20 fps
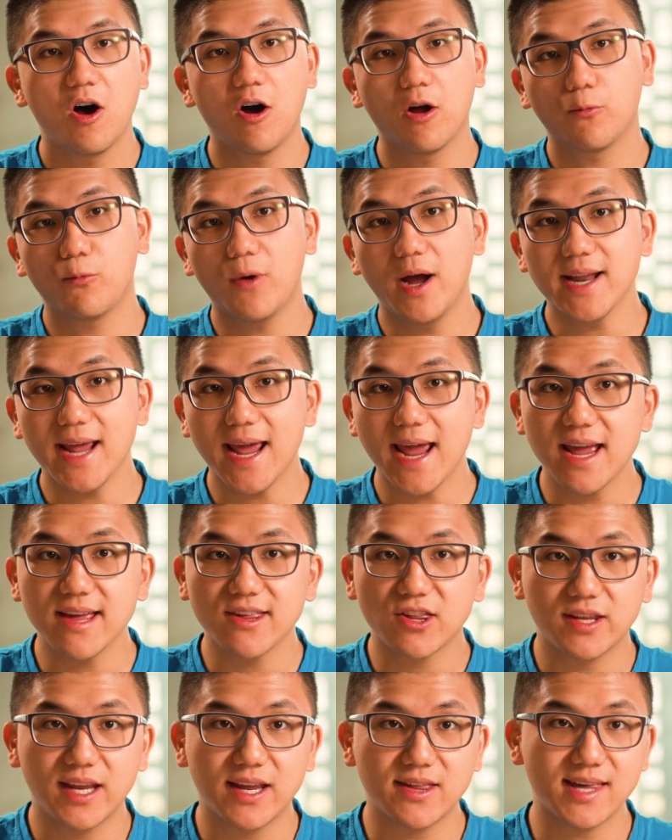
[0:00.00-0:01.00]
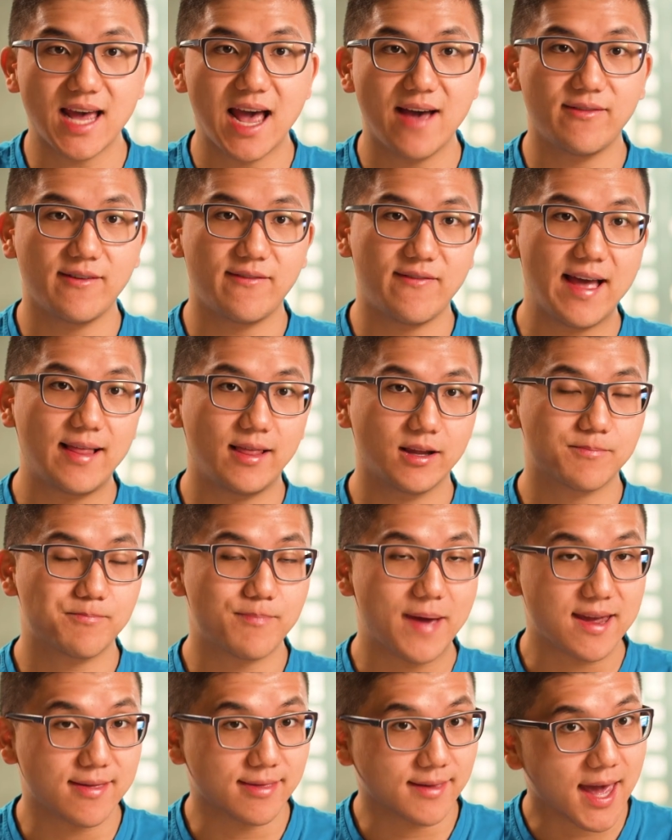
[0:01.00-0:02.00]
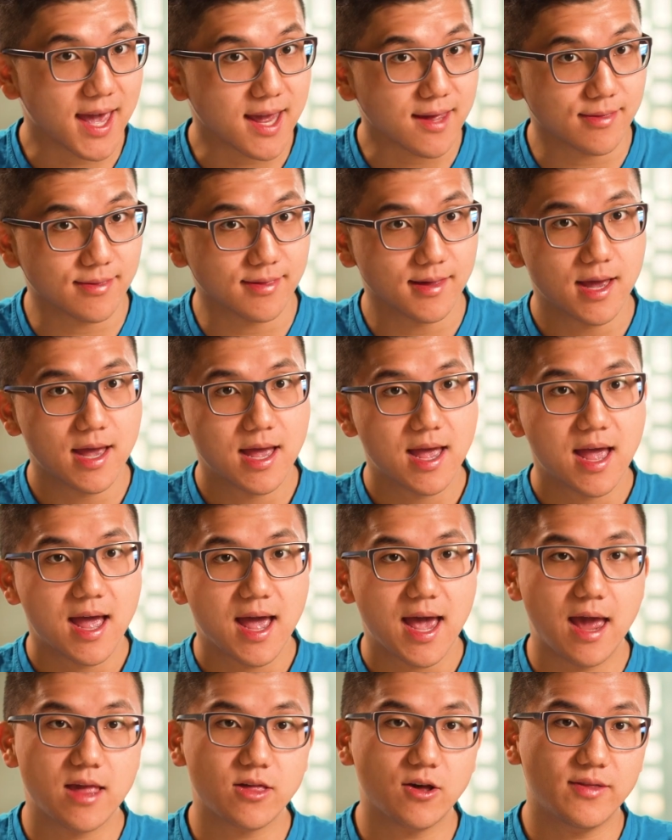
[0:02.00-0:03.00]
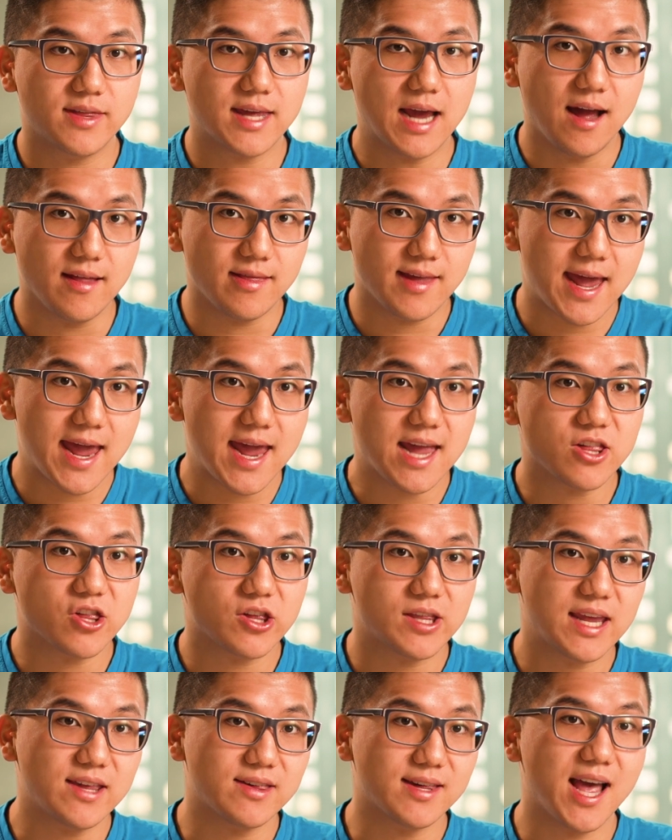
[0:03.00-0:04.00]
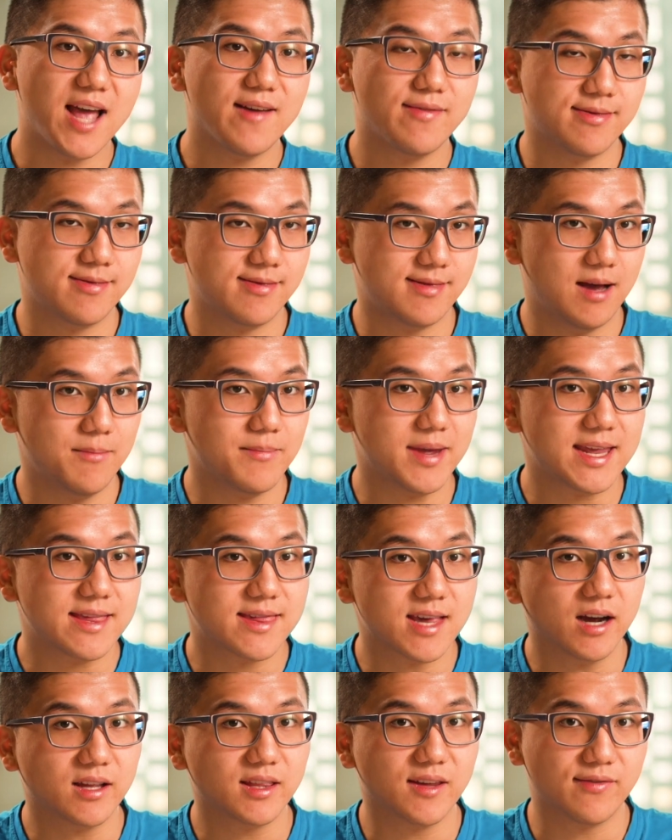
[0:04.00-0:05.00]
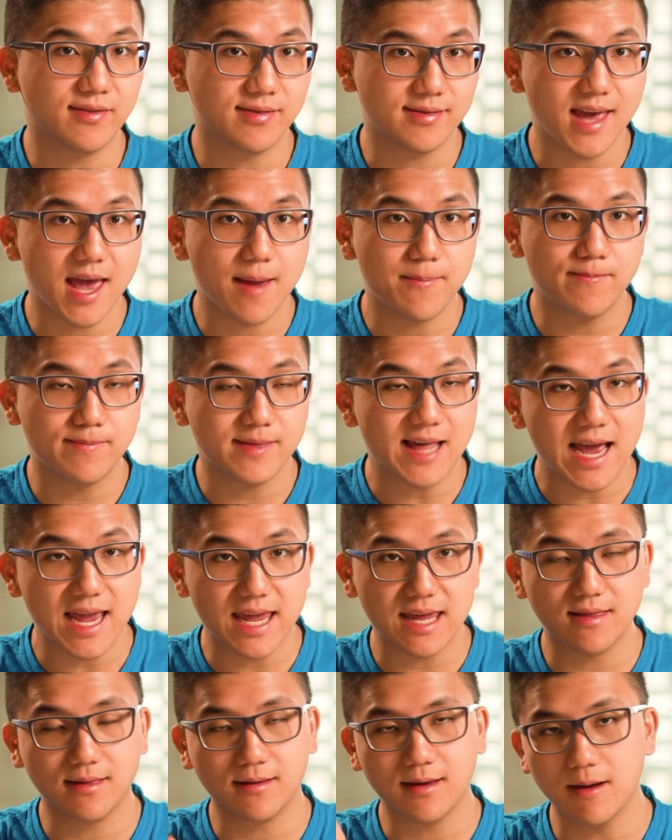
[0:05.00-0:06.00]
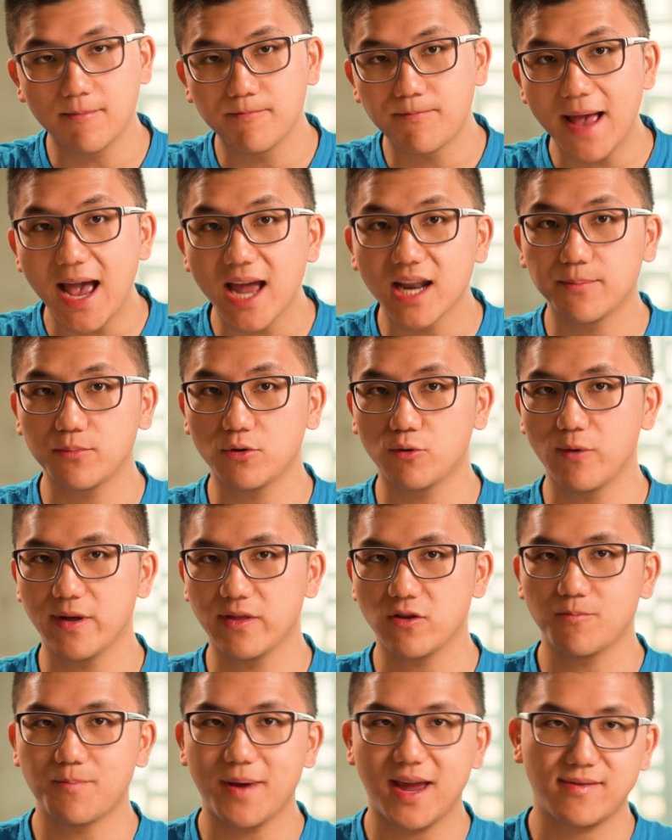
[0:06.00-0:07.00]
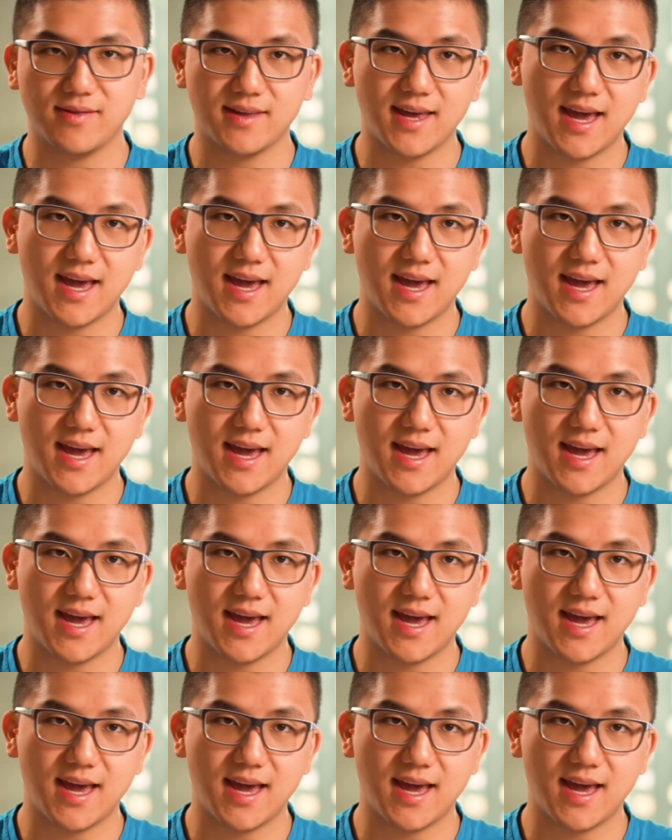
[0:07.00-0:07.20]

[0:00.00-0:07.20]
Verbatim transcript: On one hand, you need to have a valid base case, and on the other hand, you need to have some inductive step that is compatible with your base